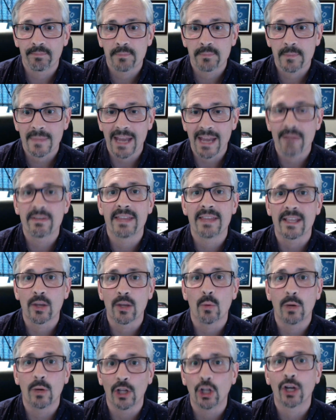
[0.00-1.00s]
everything that
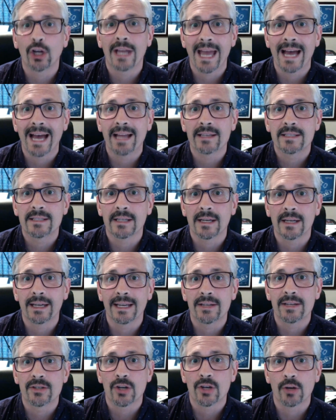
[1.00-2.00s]
we'll look at
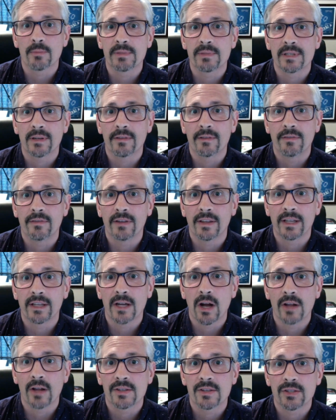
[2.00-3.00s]
in terms of the
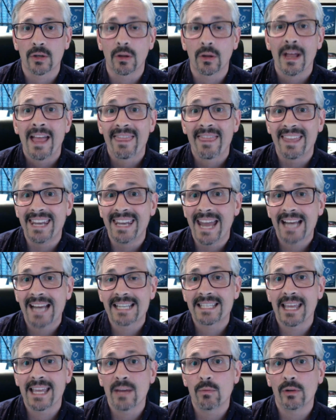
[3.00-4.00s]
console. The next
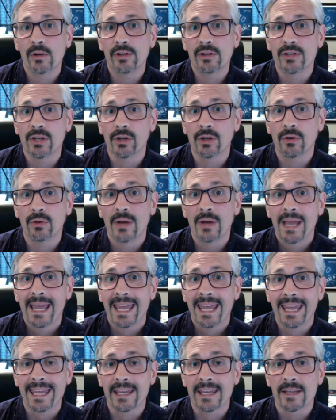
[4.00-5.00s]
thing we'll do
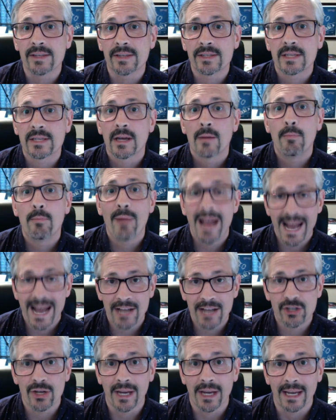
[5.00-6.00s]
is
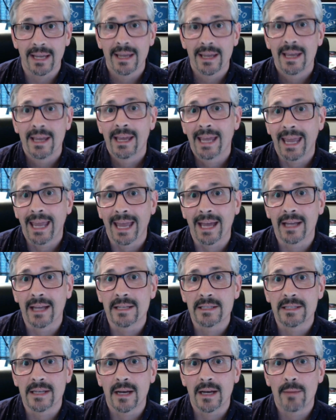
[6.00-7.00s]
patching.
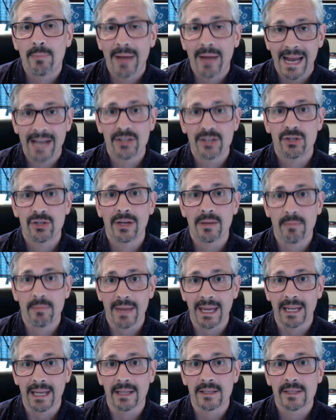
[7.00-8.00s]
And patching
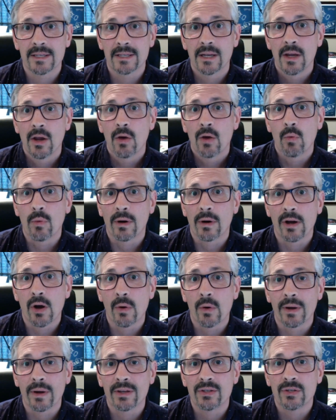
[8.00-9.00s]
means we're
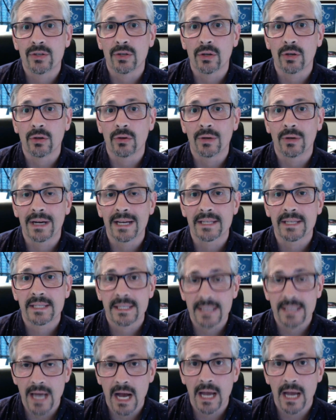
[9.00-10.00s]
going to
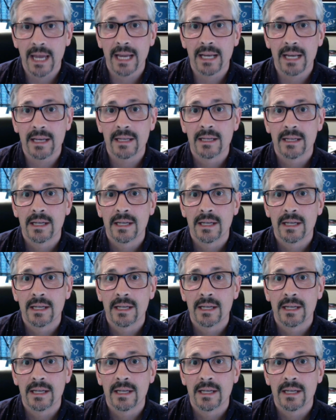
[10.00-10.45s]
assign